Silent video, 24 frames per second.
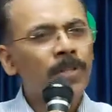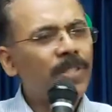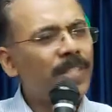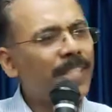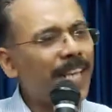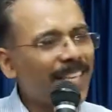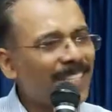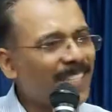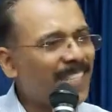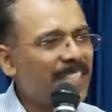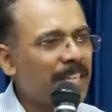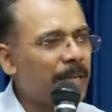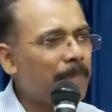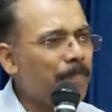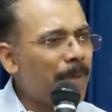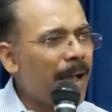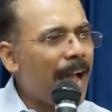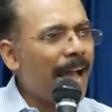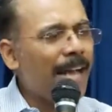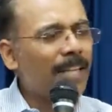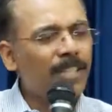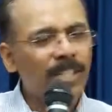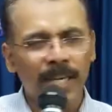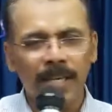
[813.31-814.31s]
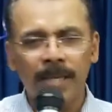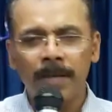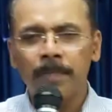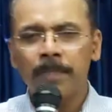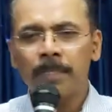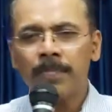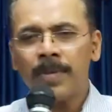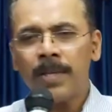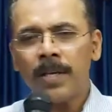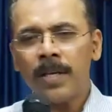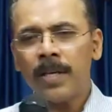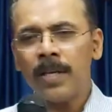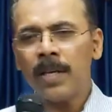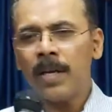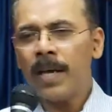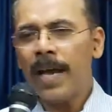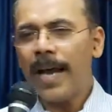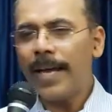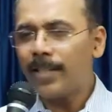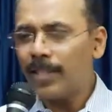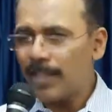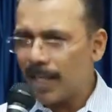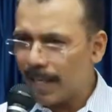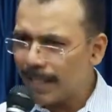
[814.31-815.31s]
Just imagine
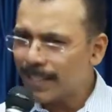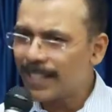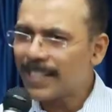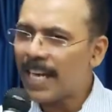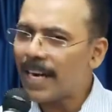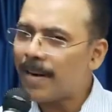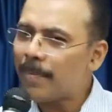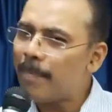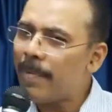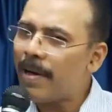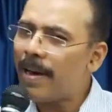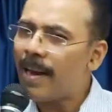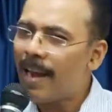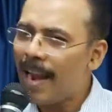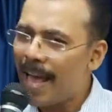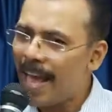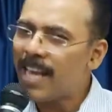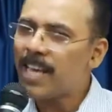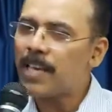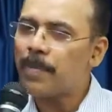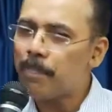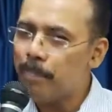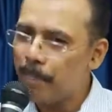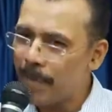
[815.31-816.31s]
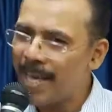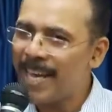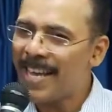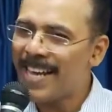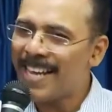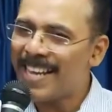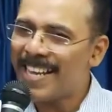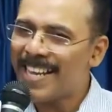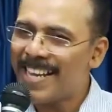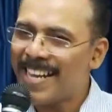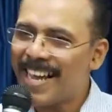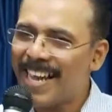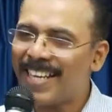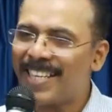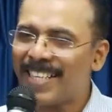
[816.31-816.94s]
a teacher like me